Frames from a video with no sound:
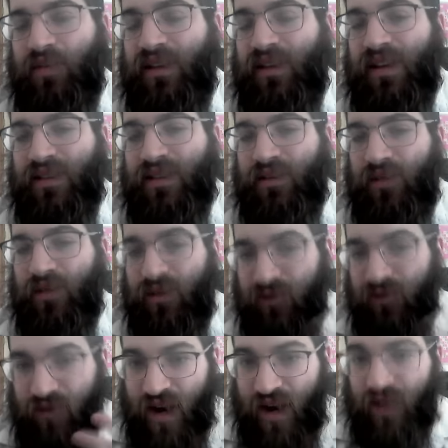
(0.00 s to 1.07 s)
but does it with a
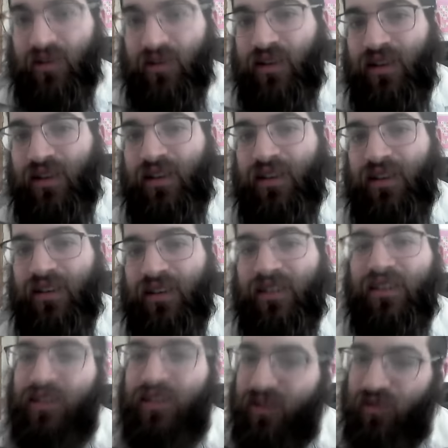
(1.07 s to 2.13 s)
frown.
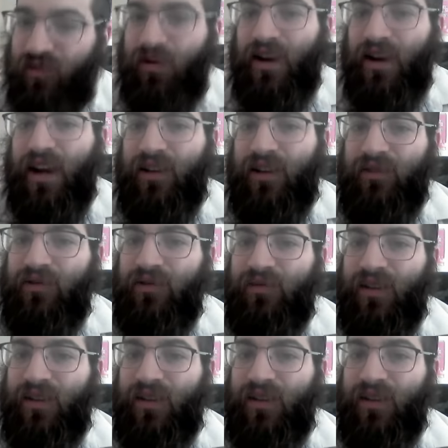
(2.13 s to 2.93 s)
What kind of,